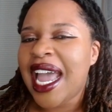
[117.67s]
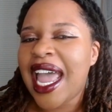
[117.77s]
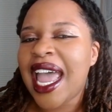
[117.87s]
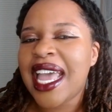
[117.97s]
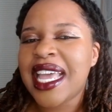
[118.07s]

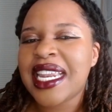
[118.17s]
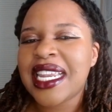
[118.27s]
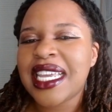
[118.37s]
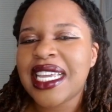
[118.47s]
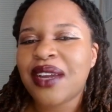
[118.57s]

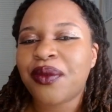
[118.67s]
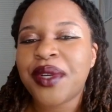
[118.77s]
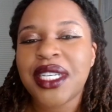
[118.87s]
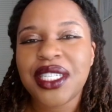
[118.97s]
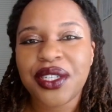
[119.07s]
And
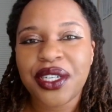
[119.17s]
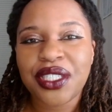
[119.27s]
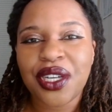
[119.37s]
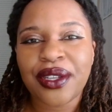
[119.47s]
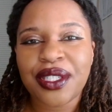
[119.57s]

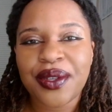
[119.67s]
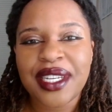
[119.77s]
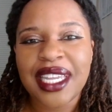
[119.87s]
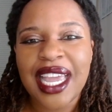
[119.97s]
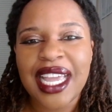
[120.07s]
research also
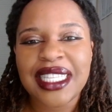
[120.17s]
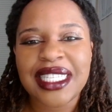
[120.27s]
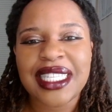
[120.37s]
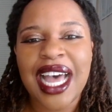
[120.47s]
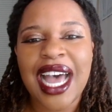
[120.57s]

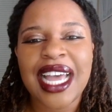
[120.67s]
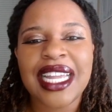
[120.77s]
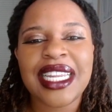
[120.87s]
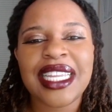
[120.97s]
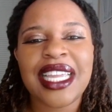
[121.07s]
indicates
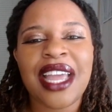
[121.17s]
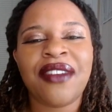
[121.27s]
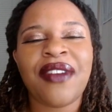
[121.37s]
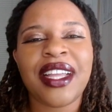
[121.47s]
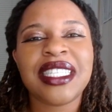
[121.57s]
that
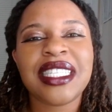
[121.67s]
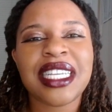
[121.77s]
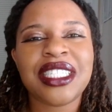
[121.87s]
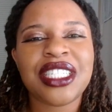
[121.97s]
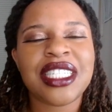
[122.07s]
events
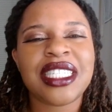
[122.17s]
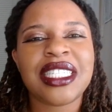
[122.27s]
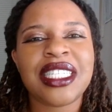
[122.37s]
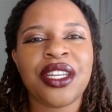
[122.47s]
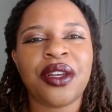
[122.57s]
such as,
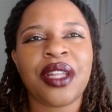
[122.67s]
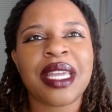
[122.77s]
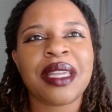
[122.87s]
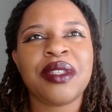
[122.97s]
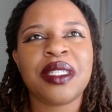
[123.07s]

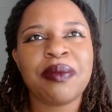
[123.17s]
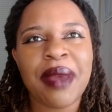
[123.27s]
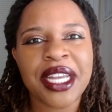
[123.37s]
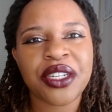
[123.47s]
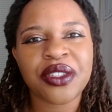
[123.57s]
just
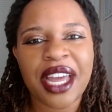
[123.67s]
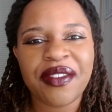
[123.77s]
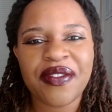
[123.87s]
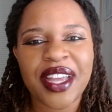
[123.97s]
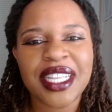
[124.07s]
major
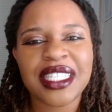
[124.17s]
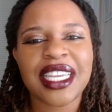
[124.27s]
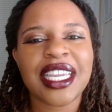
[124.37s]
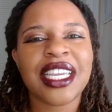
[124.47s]
life events like